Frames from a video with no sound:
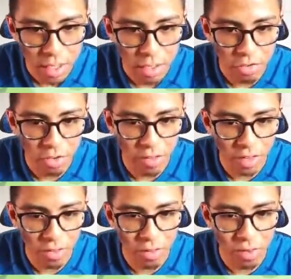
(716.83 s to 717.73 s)
This shouldn't
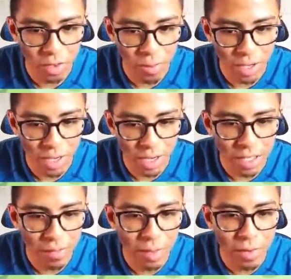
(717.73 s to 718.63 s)
take too long with
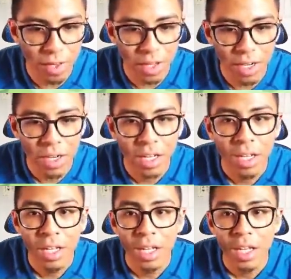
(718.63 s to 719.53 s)
90 of them on there.
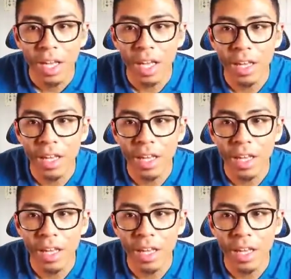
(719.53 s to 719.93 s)
And